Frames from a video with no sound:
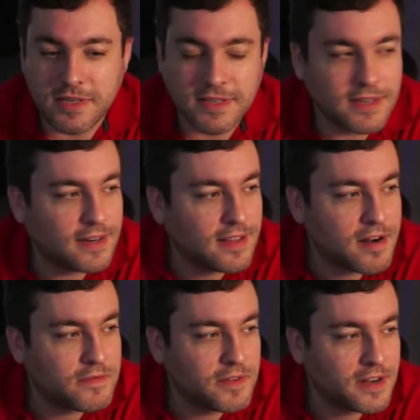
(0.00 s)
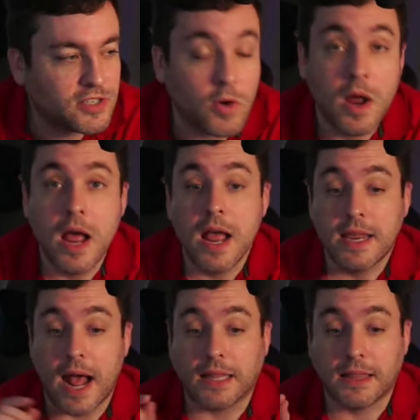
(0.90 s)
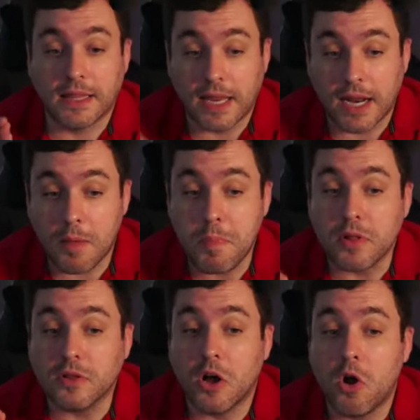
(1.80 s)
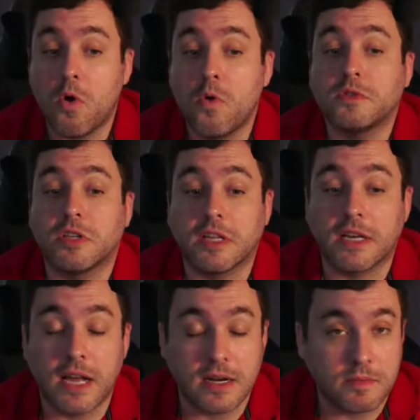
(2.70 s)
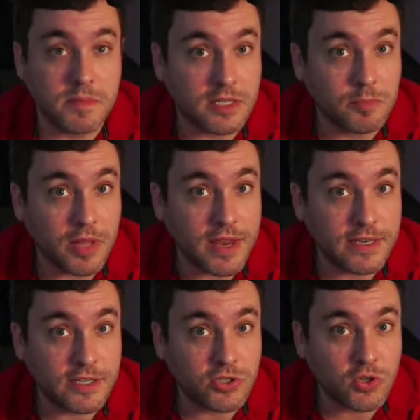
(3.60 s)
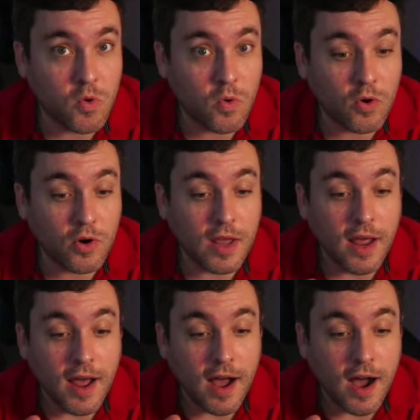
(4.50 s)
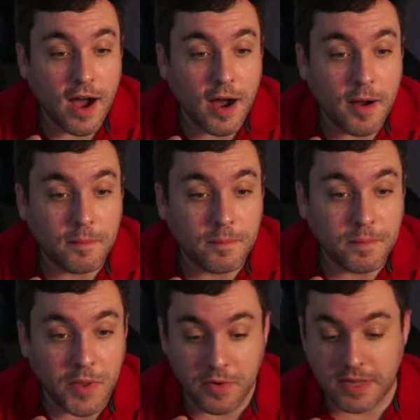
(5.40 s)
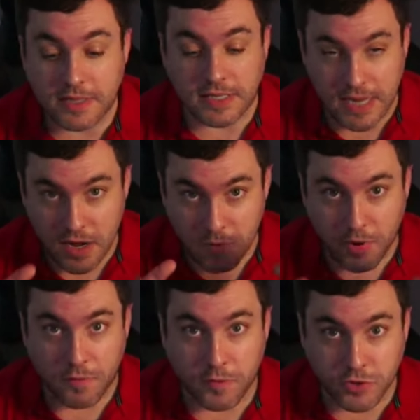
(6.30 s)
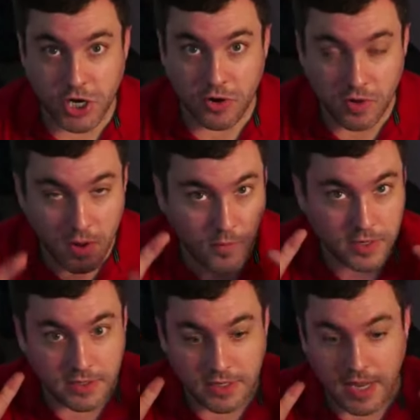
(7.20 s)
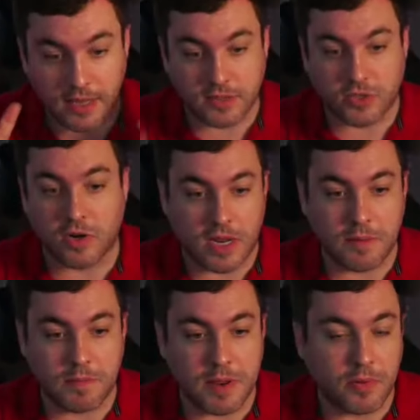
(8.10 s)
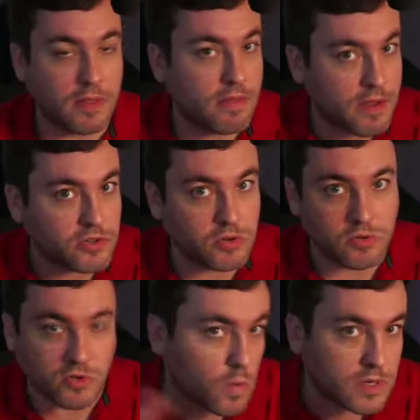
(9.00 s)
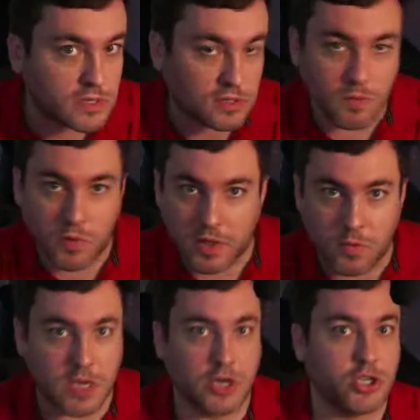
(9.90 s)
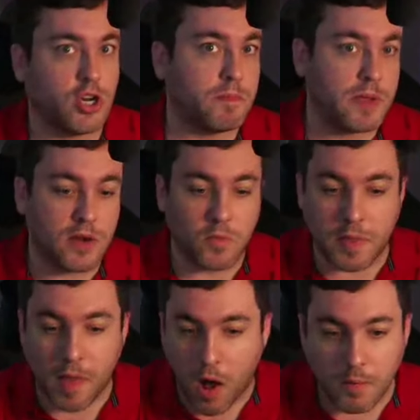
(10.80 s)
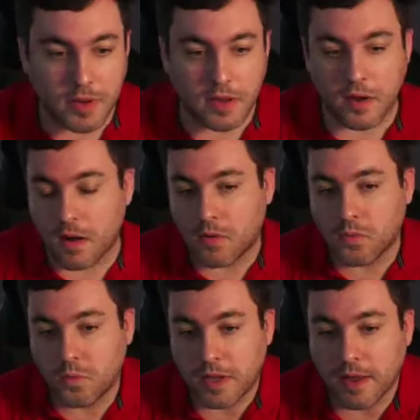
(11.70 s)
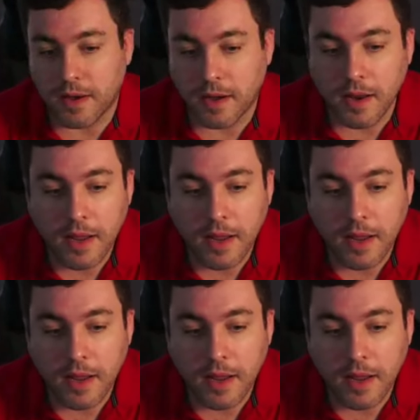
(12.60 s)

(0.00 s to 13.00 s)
It's a lot of fun. So, yeah, link below to the Gundam Explained Discord. Um, there is a Gundam Breaker 4 channel. I want to yeah, start getting people in there. So, there's always someone that we can jump in with. I'll be on all weekend.